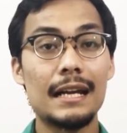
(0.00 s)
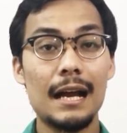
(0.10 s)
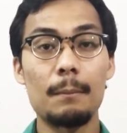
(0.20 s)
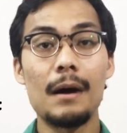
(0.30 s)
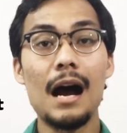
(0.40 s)

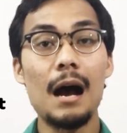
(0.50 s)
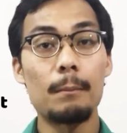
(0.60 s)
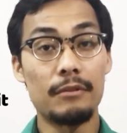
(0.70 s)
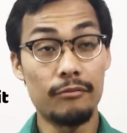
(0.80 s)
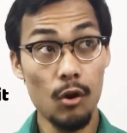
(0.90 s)
come
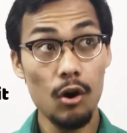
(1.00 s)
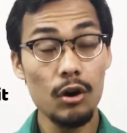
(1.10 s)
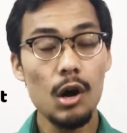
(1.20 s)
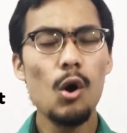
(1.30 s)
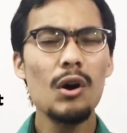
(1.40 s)

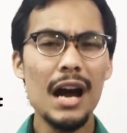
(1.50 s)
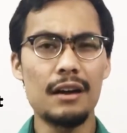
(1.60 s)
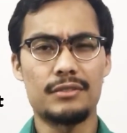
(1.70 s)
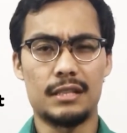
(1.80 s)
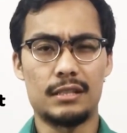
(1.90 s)
before or
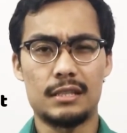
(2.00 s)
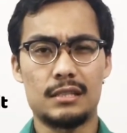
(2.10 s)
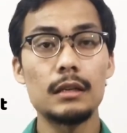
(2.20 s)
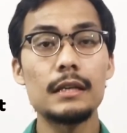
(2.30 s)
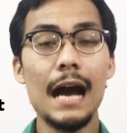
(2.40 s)
after it.
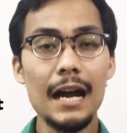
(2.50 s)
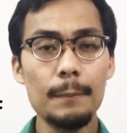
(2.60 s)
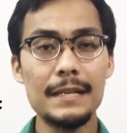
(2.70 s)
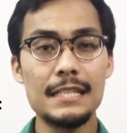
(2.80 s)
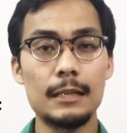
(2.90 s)
In
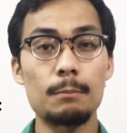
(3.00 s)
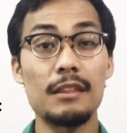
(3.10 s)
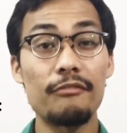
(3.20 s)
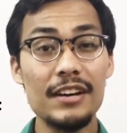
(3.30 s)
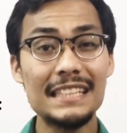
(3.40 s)
Arabic
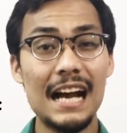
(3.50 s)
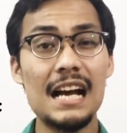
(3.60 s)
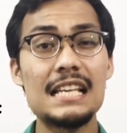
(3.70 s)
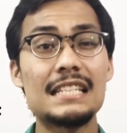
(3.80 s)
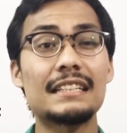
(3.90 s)
script, the
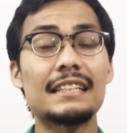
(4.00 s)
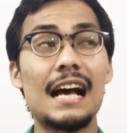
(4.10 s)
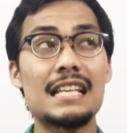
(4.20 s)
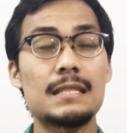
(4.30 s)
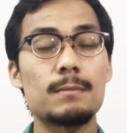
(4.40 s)
fatHa is
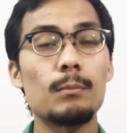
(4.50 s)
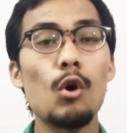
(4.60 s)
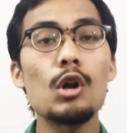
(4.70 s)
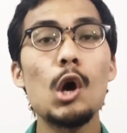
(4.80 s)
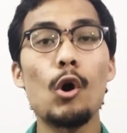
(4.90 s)
written as
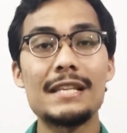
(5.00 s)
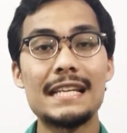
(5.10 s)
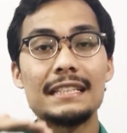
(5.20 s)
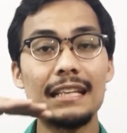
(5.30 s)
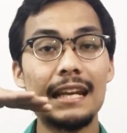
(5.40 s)
small
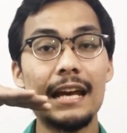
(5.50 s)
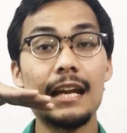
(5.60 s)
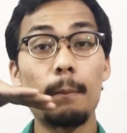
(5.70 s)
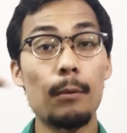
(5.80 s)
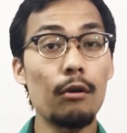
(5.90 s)
horizontal
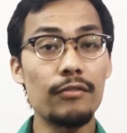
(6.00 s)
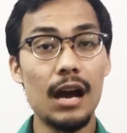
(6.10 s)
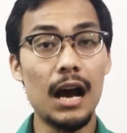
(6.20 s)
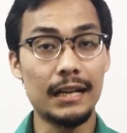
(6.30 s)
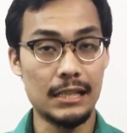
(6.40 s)
line above
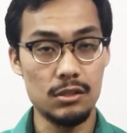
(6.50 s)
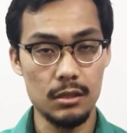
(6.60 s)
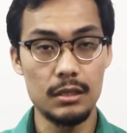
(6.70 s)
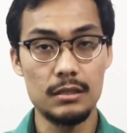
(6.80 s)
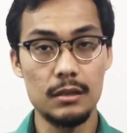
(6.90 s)
a
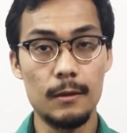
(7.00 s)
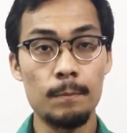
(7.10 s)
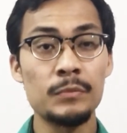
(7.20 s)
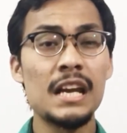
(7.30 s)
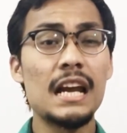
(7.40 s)
consonant.
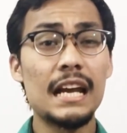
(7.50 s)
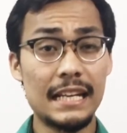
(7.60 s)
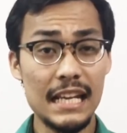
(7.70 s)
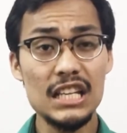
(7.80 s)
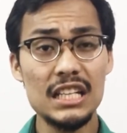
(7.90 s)

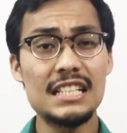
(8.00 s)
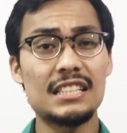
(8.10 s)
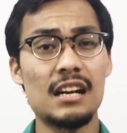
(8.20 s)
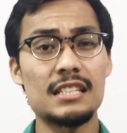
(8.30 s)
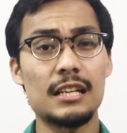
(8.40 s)
In
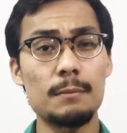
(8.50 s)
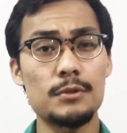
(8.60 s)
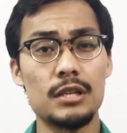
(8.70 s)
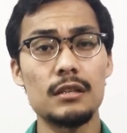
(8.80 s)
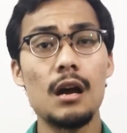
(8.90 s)
English
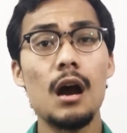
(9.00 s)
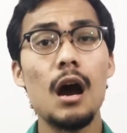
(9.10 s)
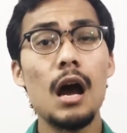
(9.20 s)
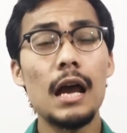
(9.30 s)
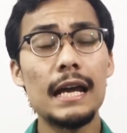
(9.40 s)
transcription,
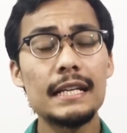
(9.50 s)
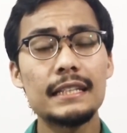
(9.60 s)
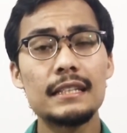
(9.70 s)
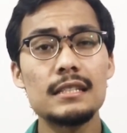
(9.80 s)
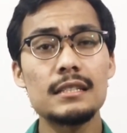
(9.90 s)

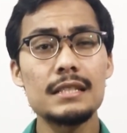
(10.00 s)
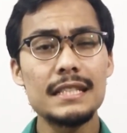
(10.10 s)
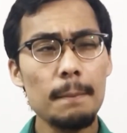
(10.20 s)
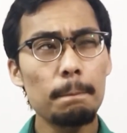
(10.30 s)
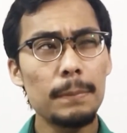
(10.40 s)
it is
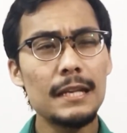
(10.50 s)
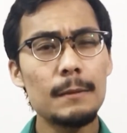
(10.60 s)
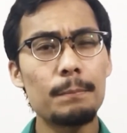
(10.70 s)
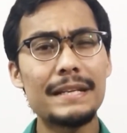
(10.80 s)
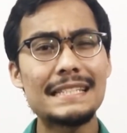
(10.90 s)

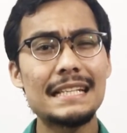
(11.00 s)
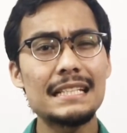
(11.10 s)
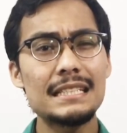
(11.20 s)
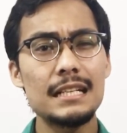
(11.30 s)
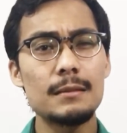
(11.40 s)
simply
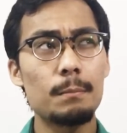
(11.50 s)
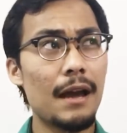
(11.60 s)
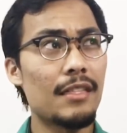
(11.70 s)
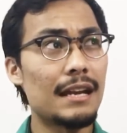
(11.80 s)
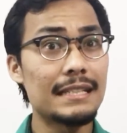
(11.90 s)
represented
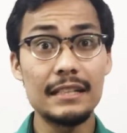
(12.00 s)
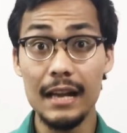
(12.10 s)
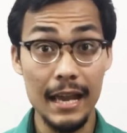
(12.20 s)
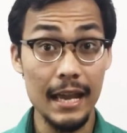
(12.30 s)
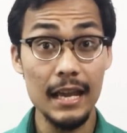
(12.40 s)
by the
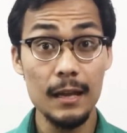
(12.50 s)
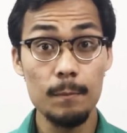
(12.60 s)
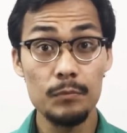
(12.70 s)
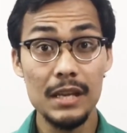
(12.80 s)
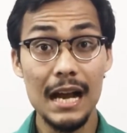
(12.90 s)
letter
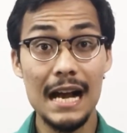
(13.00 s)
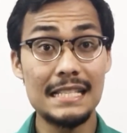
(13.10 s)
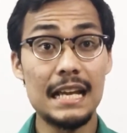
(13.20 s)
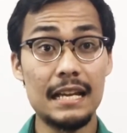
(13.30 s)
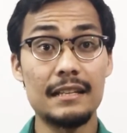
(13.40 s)
A,
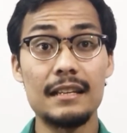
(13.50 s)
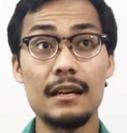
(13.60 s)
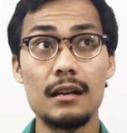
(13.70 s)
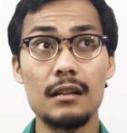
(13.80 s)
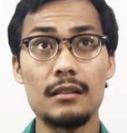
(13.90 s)
as
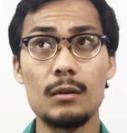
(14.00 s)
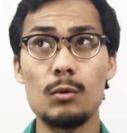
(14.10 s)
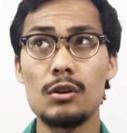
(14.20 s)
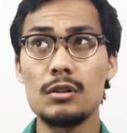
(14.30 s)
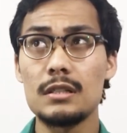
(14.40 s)
in
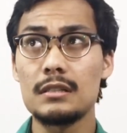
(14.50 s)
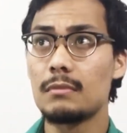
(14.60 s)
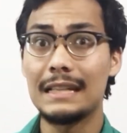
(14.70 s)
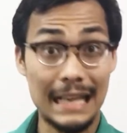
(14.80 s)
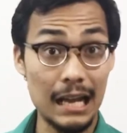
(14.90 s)
the
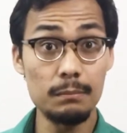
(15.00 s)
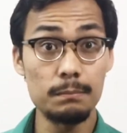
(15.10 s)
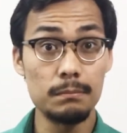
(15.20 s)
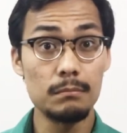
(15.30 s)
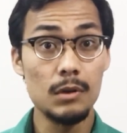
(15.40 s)
words kalb